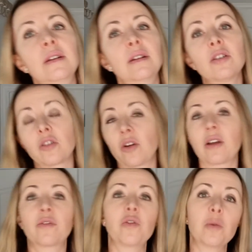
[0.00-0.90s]
Look,
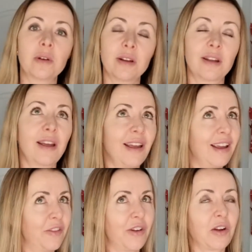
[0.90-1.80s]
going forward,
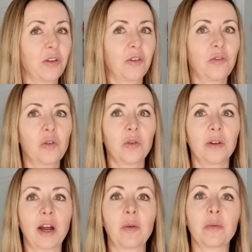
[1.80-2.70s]
if I could afford
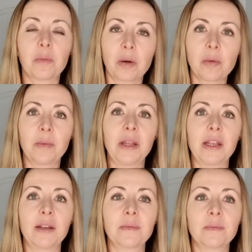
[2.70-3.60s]
it, I would
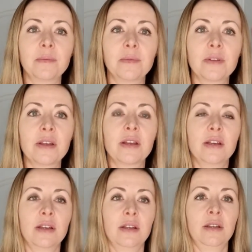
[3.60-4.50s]
probably
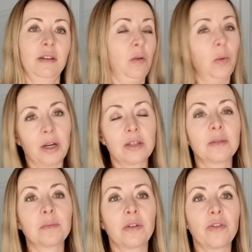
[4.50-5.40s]
want
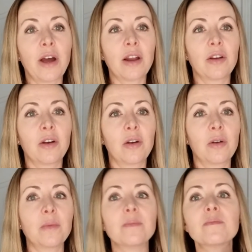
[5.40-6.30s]

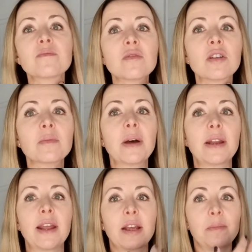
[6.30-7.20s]
Profhilo on my
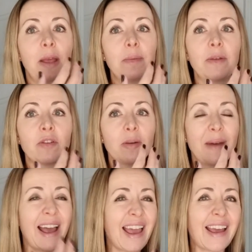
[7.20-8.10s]
neck, maybe even on
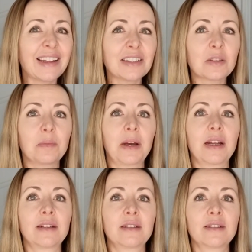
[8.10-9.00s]
my hands,
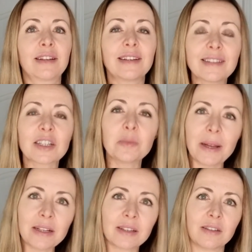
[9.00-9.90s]
but it is
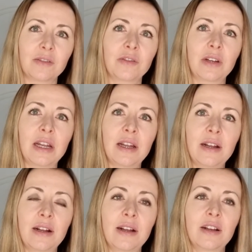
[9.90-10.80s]
expensive.
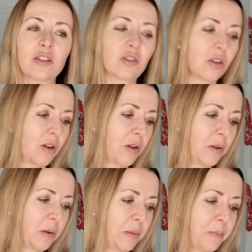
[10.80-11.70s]

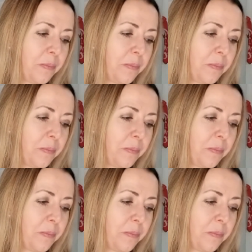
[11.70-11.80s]
So